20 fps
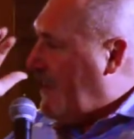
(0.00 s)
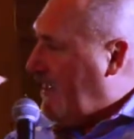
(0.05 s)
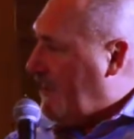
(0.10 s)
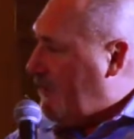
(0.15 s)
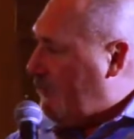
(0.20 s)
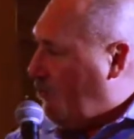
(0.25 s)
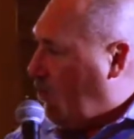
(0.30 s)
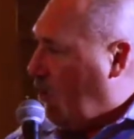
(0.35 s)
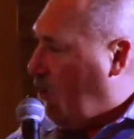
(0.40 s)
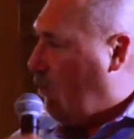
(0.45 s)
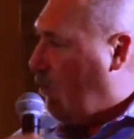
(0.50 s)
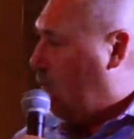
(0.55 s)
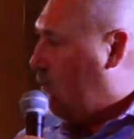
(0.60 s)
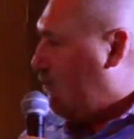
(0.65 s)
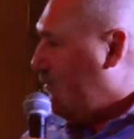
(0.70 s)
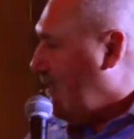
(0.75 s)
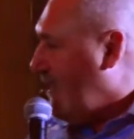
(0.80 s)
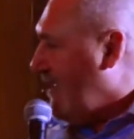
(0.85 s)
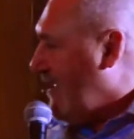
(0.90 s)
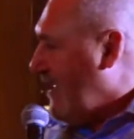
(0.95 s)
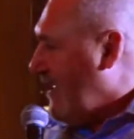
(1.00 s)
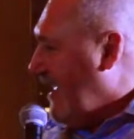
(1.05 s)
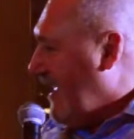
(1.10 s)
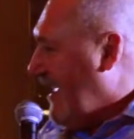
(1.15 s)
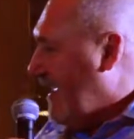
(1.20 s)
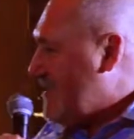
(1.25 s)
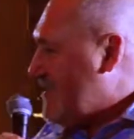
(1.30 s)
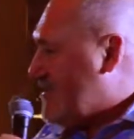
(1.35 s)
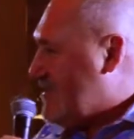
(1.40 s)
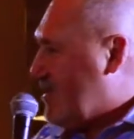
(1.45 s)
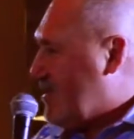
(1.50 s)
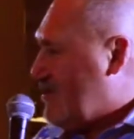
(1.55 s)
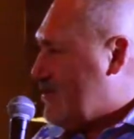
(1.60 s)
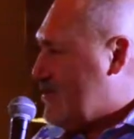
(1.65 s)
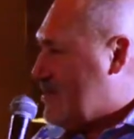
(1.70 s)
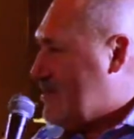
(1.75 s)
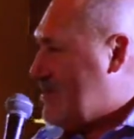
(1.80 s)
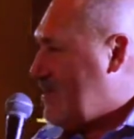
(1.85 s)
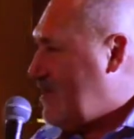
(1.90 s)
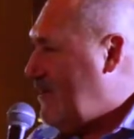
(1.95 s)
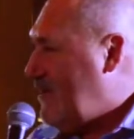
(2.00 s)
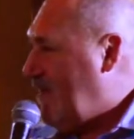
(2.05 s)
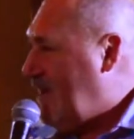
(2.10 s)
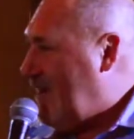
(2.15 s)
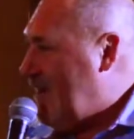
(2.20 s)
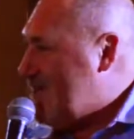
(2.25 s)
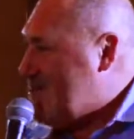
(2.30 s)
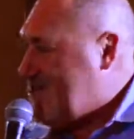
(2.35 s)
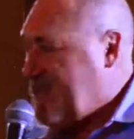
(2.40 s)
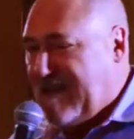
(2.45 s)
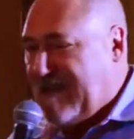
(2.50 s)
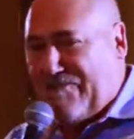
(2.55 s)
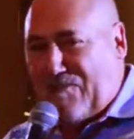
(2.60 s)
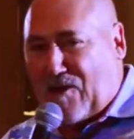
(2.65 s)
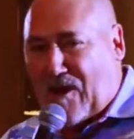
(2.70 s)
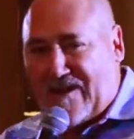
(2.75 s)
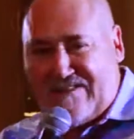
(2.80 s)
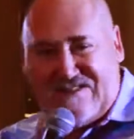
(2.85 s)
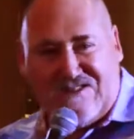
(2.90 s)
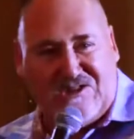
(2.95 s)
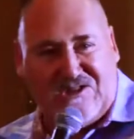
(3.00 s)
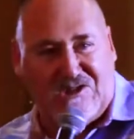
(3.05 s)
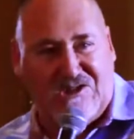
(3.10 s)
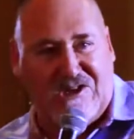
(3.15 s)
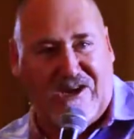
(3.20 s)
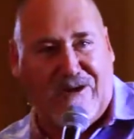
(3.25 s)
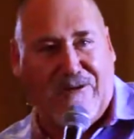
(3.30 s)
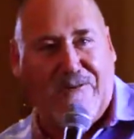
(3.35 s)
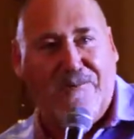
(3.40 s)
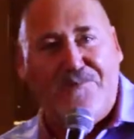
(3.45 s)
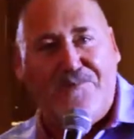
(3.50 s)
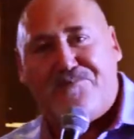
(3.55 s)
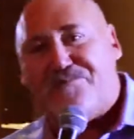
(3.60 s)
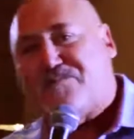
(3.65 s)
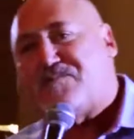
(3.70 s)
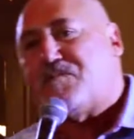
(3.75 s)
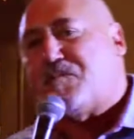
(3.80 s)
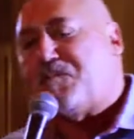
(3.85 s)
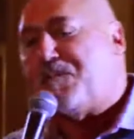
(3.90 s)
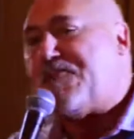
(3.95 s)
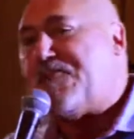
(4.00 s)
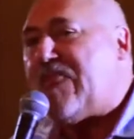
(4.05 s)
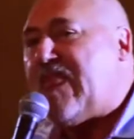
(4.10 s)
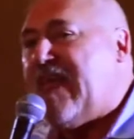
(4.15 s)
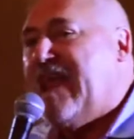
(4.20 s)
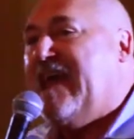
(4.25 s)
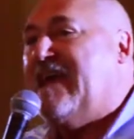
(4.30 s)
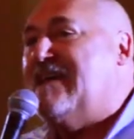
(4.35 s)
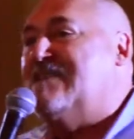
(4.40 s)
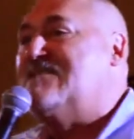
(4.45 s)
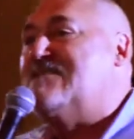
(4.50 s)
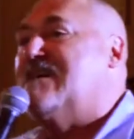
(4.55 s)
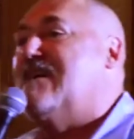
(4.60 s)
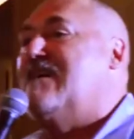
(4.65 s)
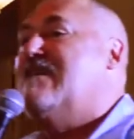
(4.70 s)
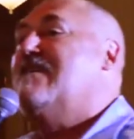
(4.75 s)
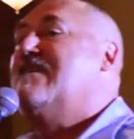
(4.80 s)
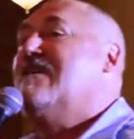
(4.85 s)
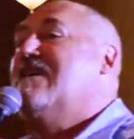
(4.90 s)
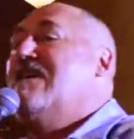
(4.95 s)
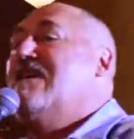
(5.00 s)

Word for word: and Rome and so she'll uh, she'll have lots to share. And uh,